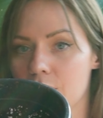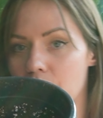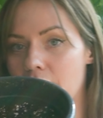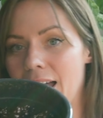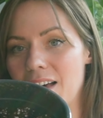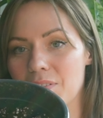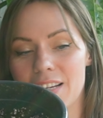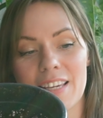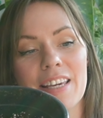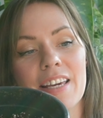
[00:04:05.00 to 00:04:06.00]
So I have it
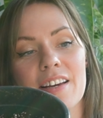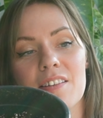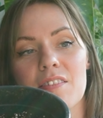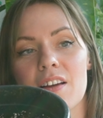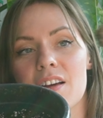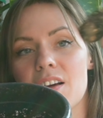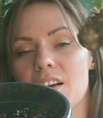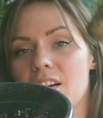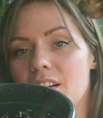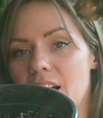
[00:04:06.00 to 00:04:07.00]
here.
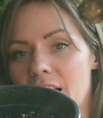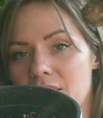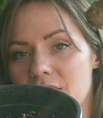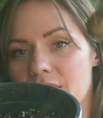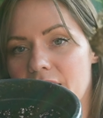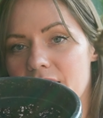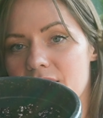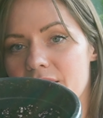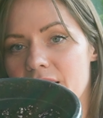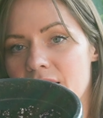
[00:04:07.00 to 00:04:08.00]
As you can
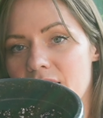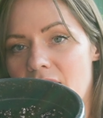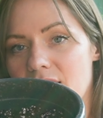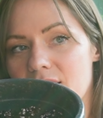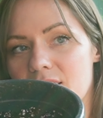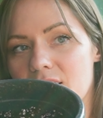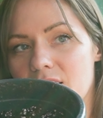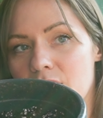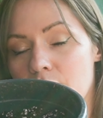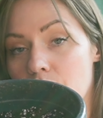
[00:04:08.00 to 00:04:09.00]
see, that's
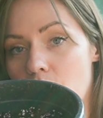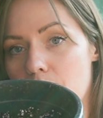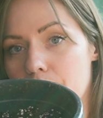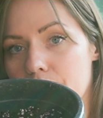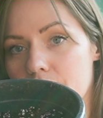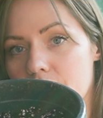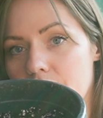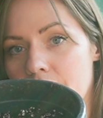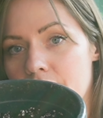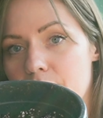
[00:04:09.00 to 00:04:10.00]
the top.
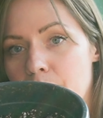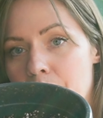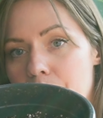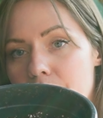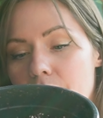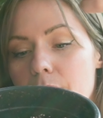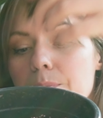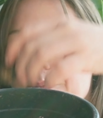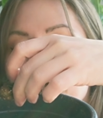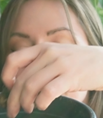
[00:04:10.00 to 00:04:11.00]
It's bumpy.
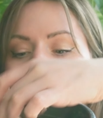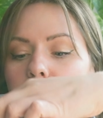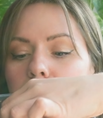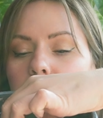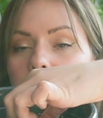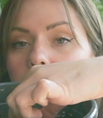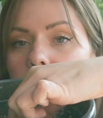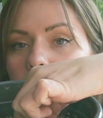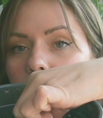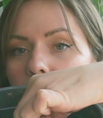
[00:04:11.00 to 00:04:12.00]

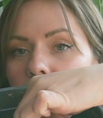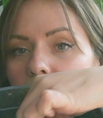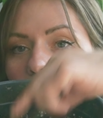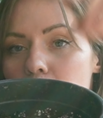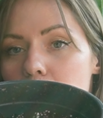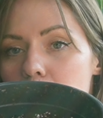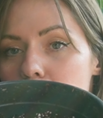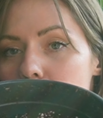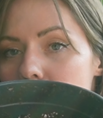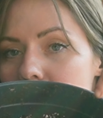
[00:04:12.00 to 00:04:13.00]
We're going to
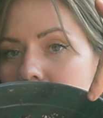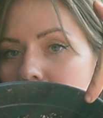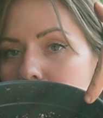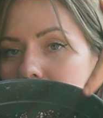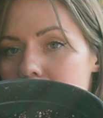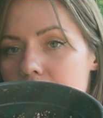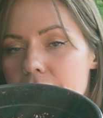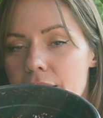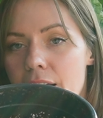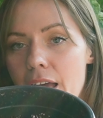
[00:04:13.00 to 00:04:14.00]
put it in the middle
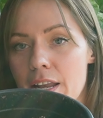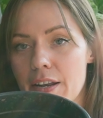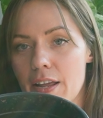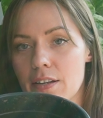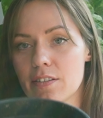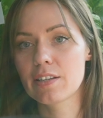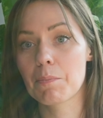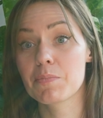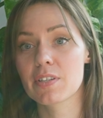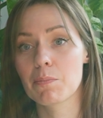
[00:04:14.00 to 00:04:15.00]
here and then
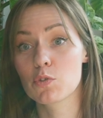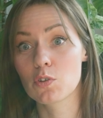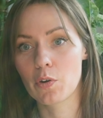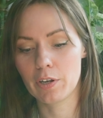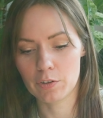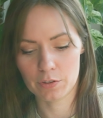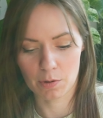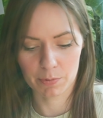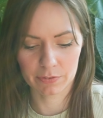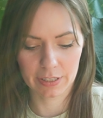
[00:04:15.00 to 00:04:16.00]
dump some soil on
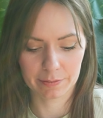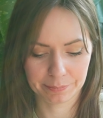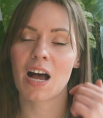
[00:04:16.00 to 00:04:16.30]
top of it.